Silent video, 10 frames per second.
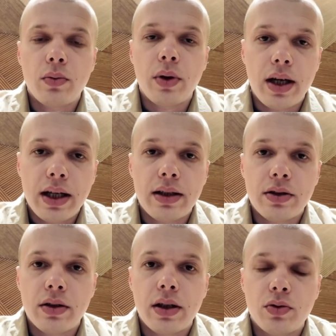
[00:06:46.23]
while I
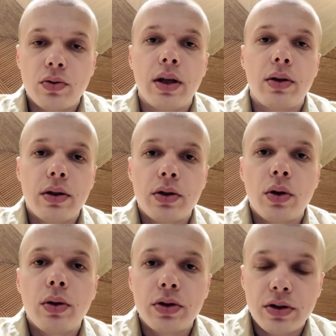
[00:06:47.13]
entered at
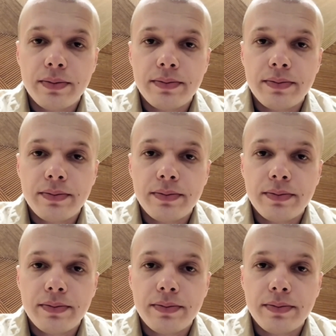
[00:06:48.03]
$2,000.